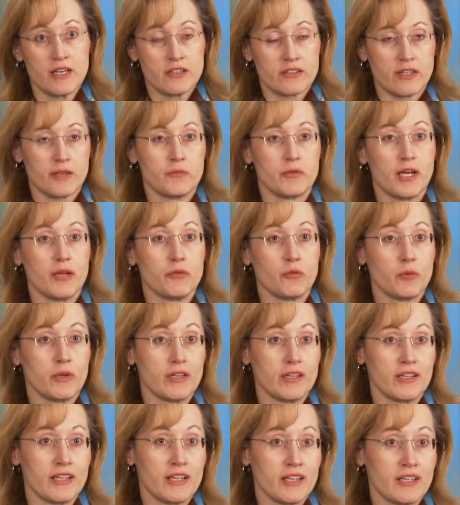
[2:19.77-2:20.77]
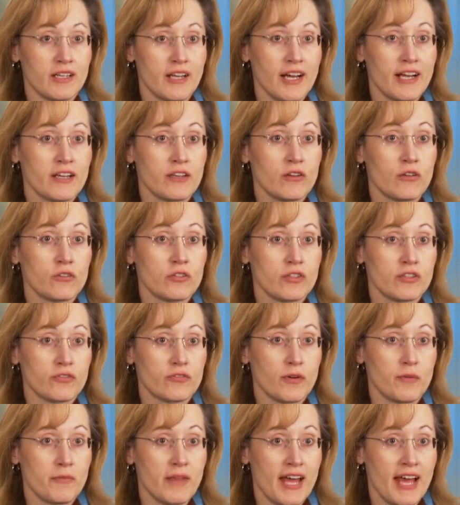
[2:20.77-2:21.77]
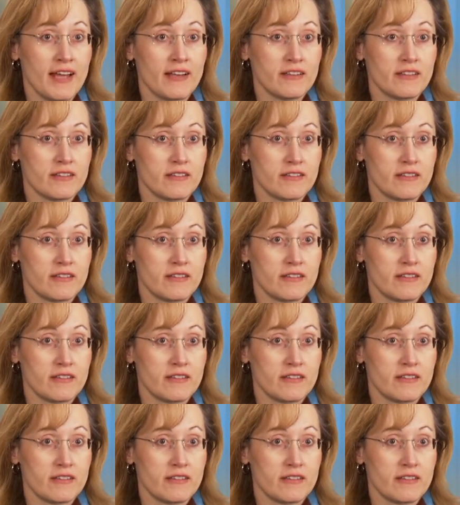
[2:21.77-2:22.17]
sometimes we can get a diagnosis from that